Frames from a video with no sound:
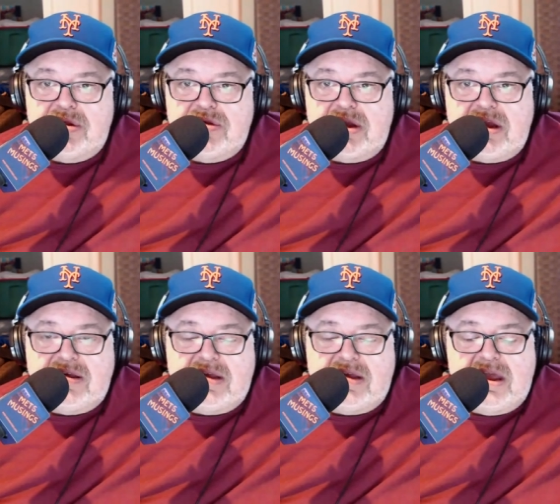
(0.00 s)
so he
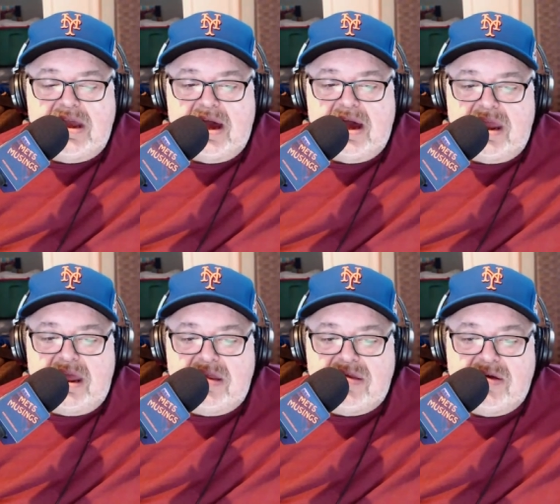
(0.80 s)
got in.
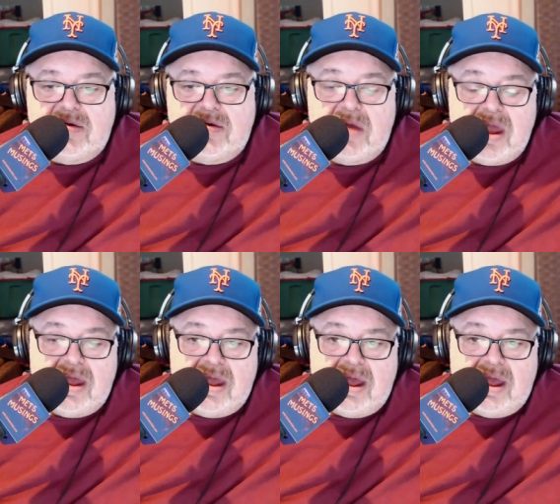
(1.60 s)
So
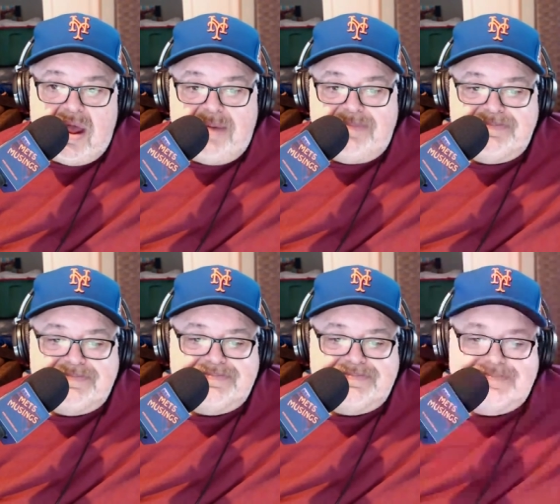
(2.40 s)

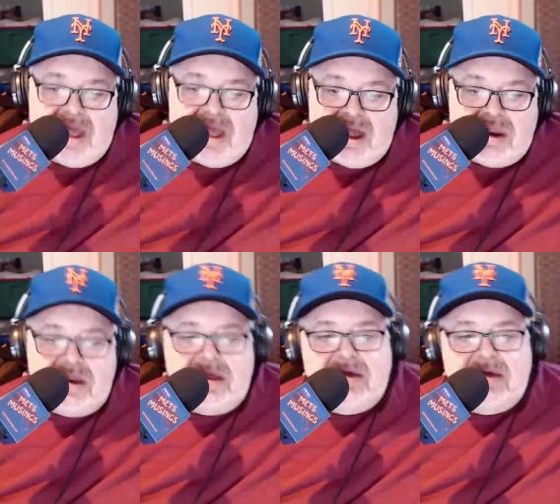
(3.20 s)
I don't
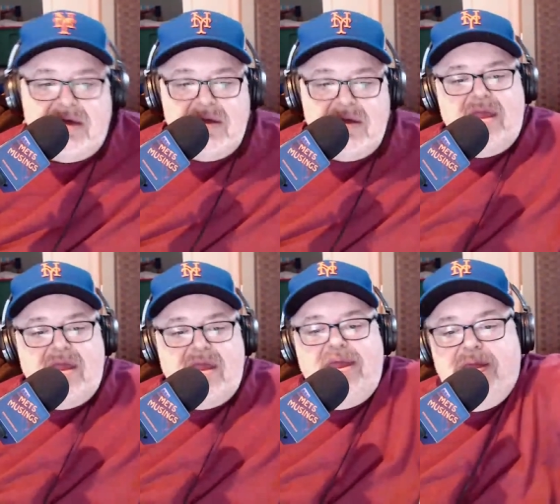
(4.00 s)
know.
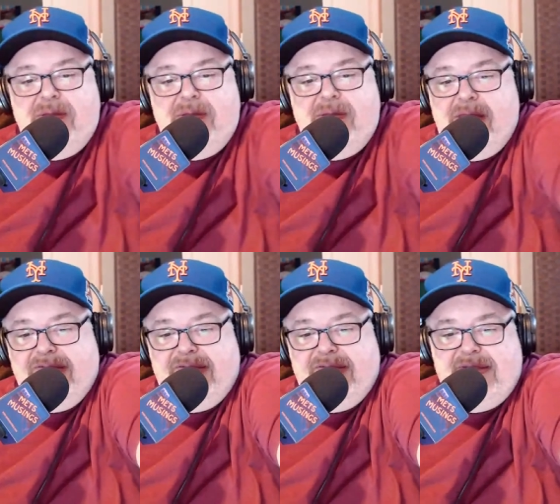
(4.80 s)

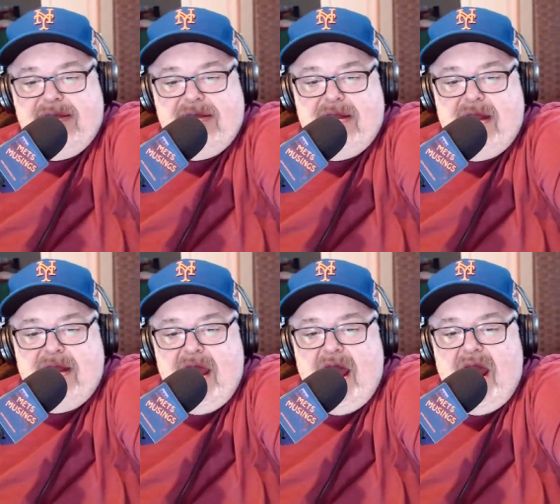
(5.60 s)
It's
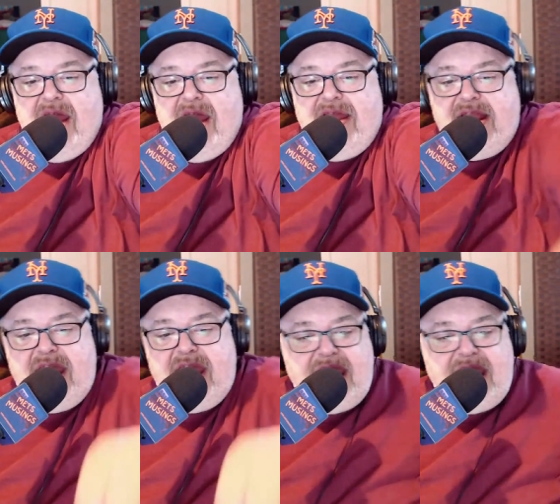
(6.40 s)
I
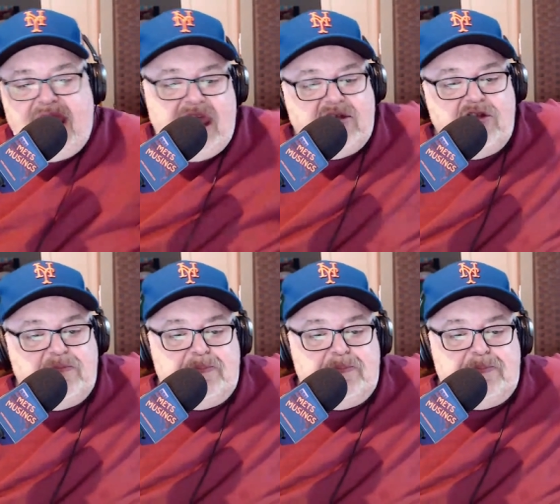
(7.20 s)
guess because
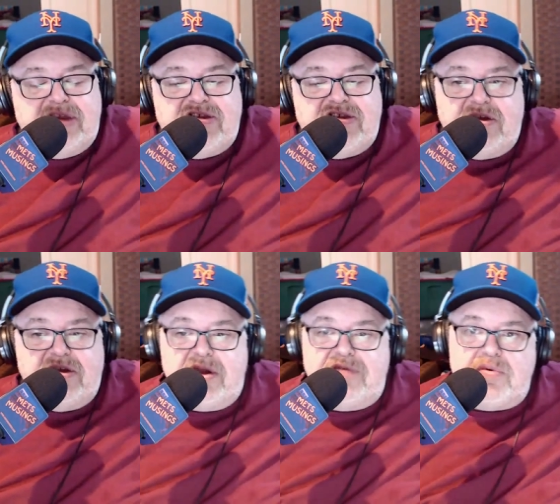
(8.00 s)
Biggio never
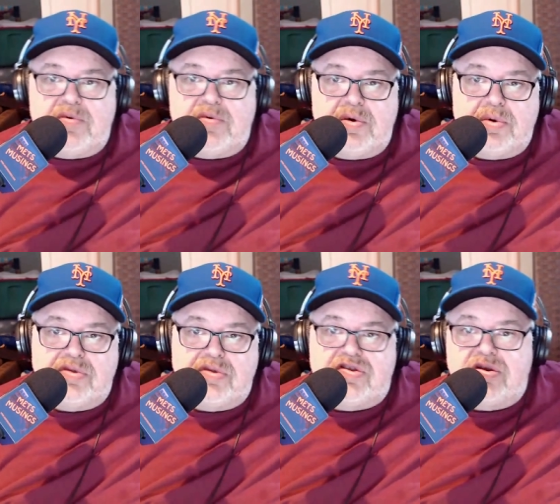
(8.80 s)
won a World
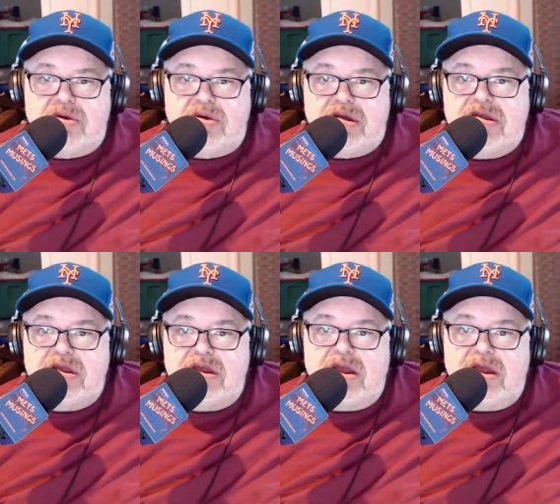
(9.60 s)
Series,
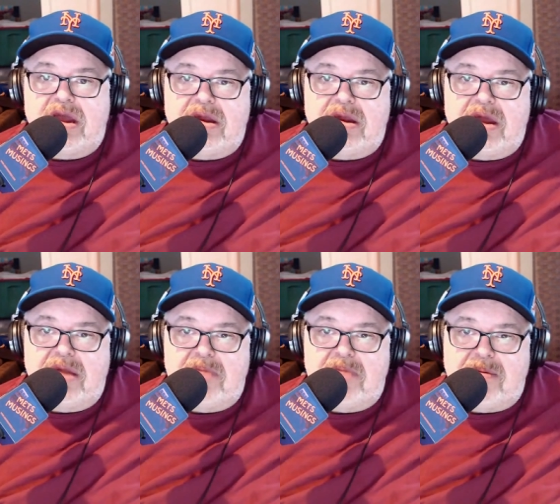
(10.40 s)
and
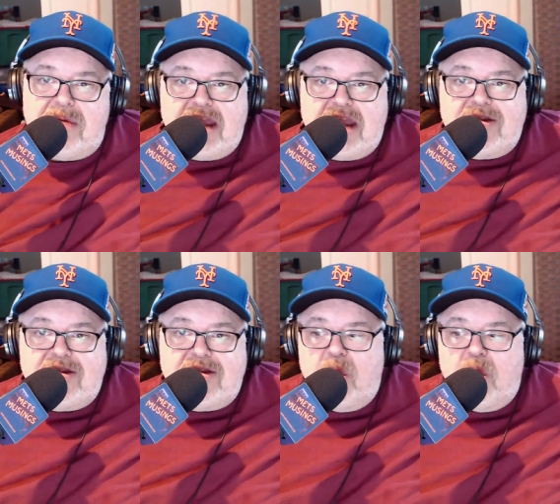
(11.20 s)
maybe that's the
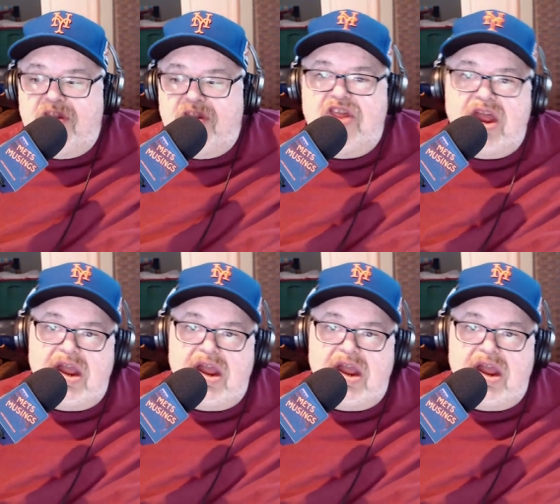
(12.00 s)
one thing